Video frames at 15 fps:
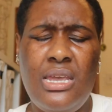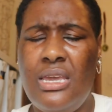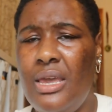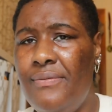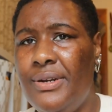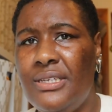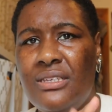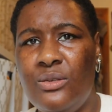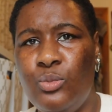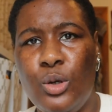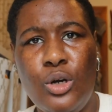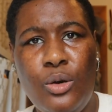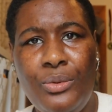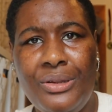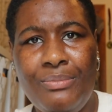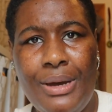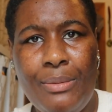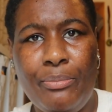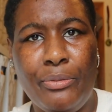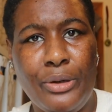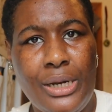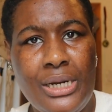give it a swirl with my
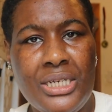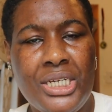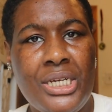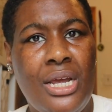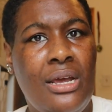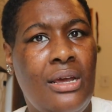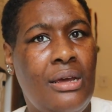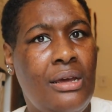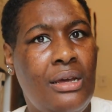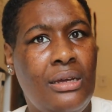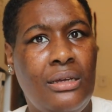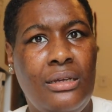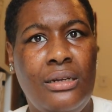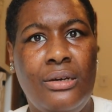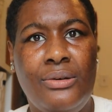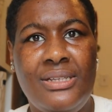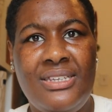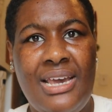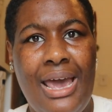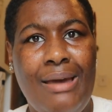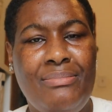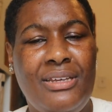brush, you know, a
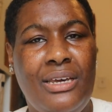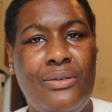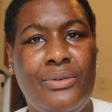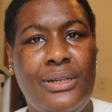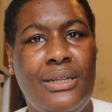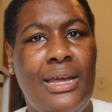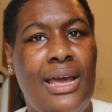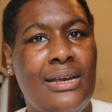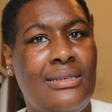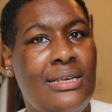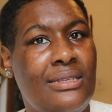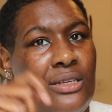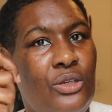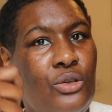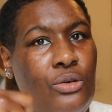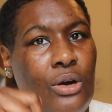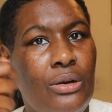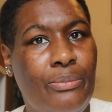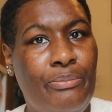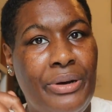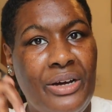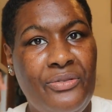tap to get rid of the excess, and you go
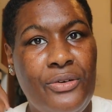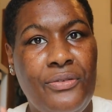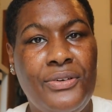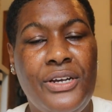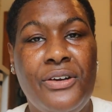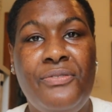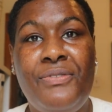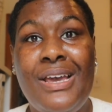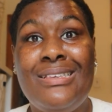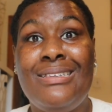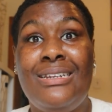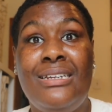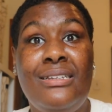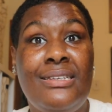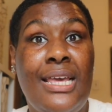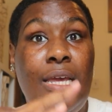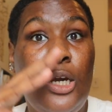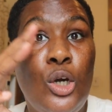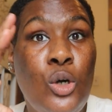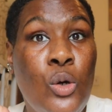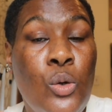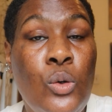to buff over your face and it is a
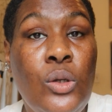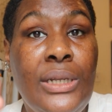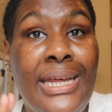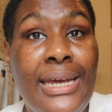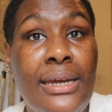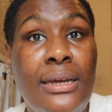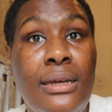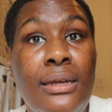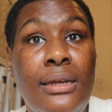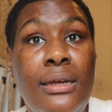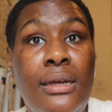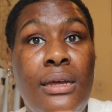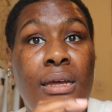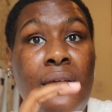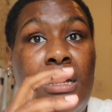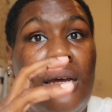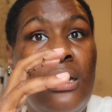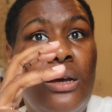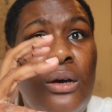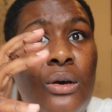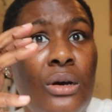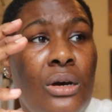cooling,
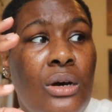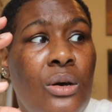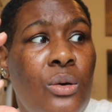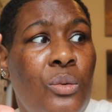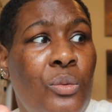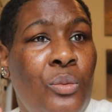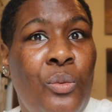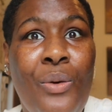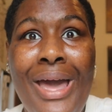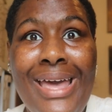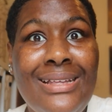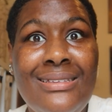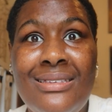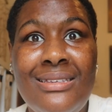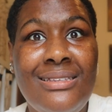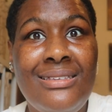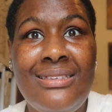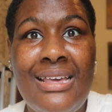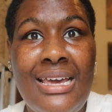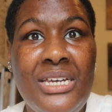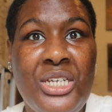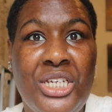wet
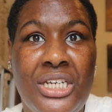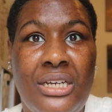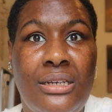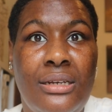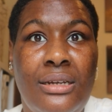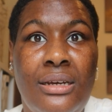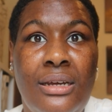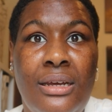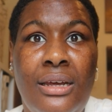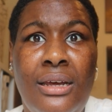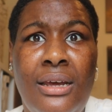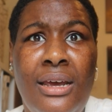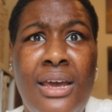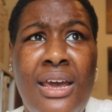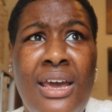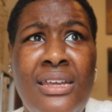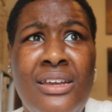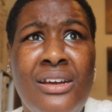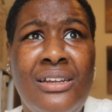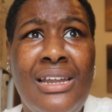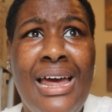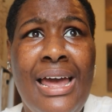sensation. And
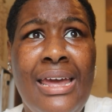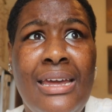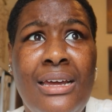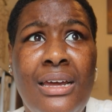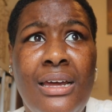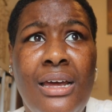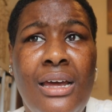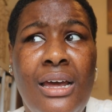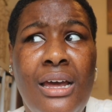you're like,